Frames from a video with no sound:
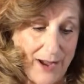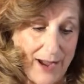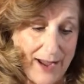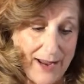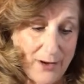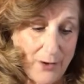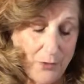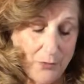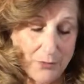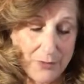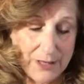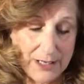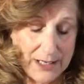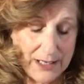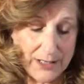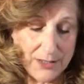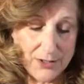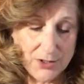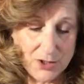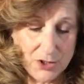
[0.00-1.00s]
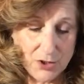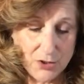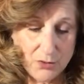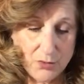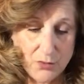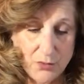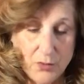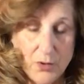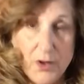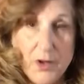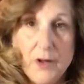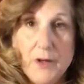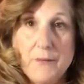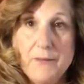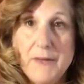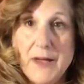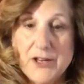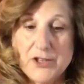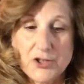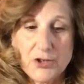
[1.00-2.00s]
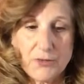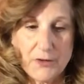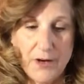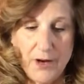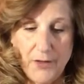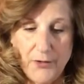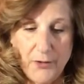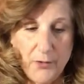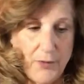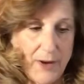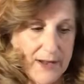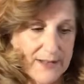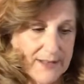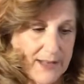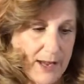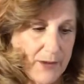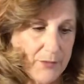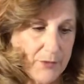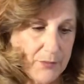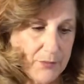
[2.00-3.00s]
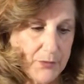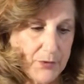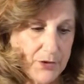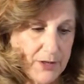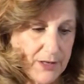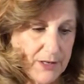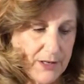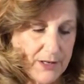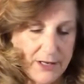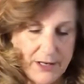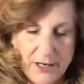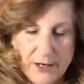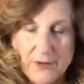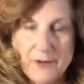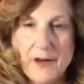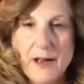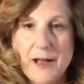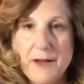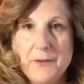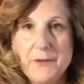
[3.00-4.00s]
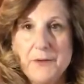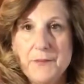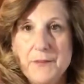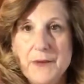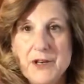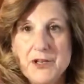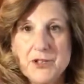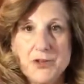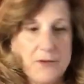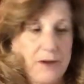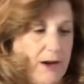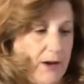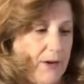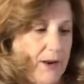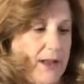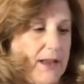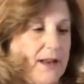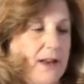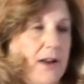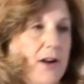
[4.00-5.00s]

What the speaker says: I don't need to measure it. Otherwise, I would put it in here and I would measure out 8